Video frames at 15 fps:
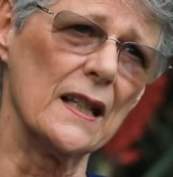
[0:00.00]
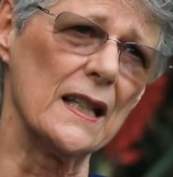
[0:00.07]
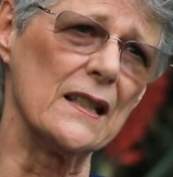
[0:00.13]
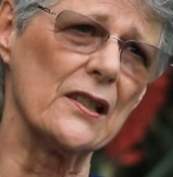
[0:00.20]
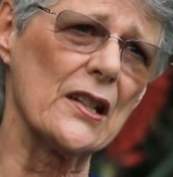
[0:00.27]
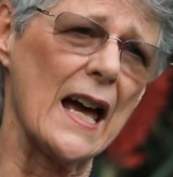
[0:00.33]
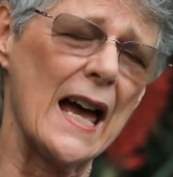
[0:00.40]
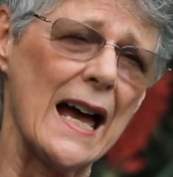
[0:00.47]

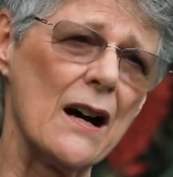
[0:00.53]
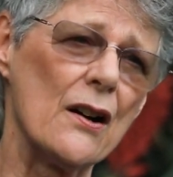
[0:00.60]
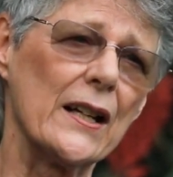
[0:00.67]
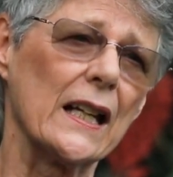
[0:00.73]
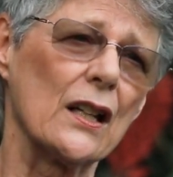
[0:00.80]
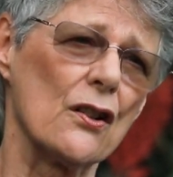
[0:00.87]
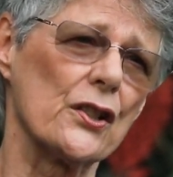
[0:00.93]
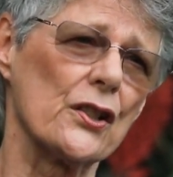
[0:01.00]
into how
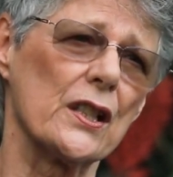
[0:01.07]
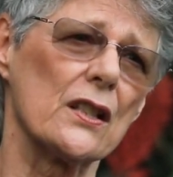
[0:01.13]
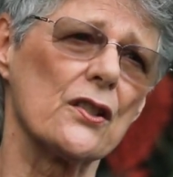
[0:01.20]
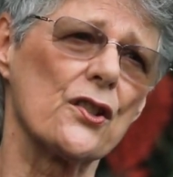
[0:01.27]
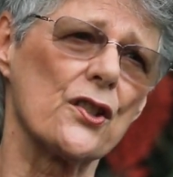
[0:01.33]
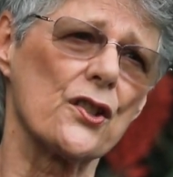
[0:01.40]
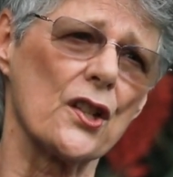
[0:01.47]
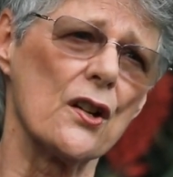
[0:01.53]
it got it
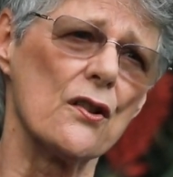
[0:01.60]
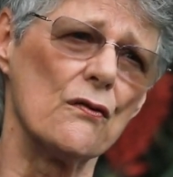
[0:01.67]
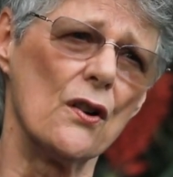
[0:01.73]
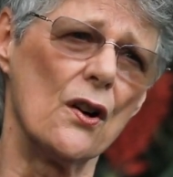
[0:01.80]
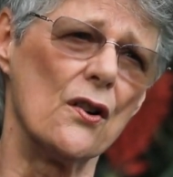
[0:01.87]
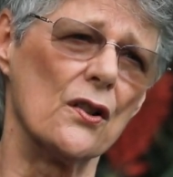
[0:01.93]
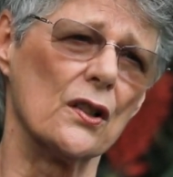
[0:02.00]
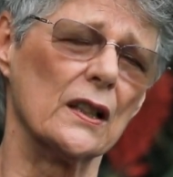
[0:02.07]
so
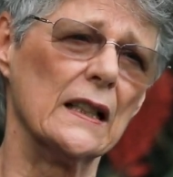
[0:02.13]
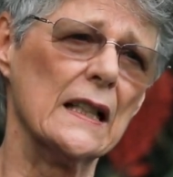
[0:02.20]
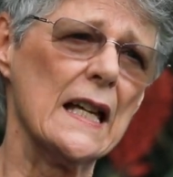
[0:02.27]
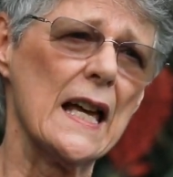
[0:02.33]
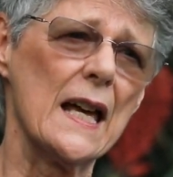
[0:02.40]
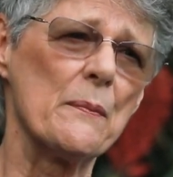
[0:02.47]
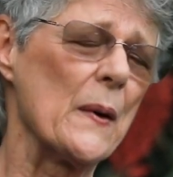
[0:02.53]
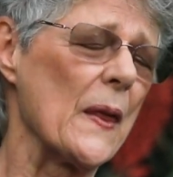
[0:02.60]
wrong,
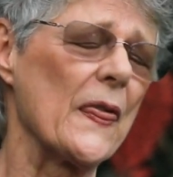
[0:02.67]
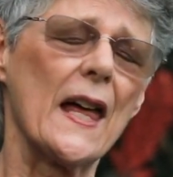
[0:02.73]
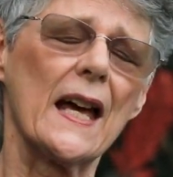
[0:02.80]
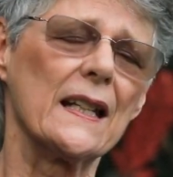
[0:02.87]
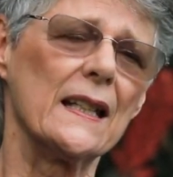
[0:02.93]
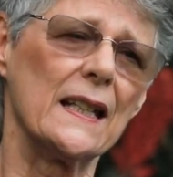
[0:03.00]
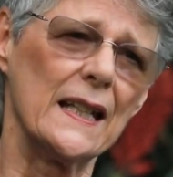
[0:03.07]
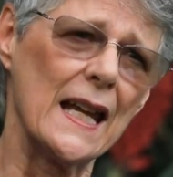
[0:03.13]
but
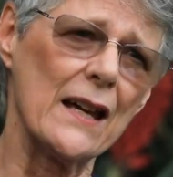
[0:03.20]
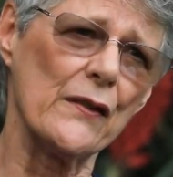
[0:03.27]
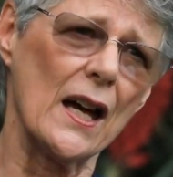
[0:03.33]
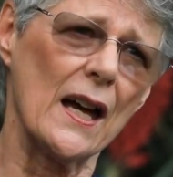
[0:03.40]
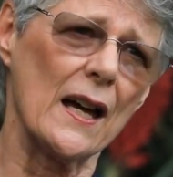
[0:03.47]
that never